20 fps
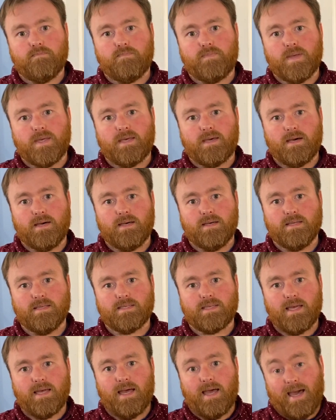
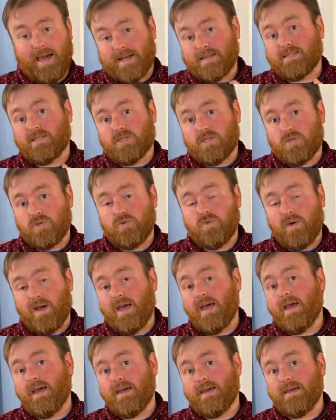because Act
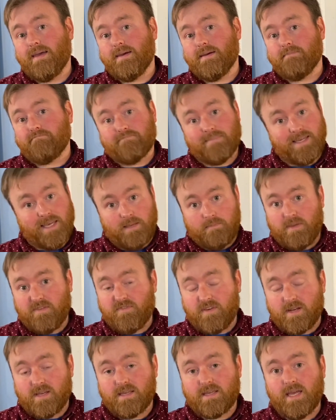2A can be
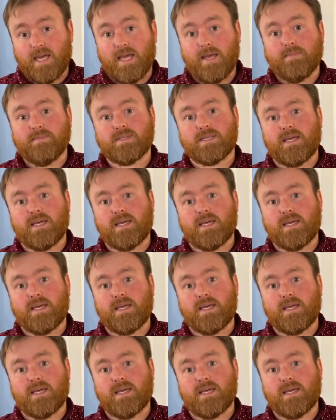fun and games,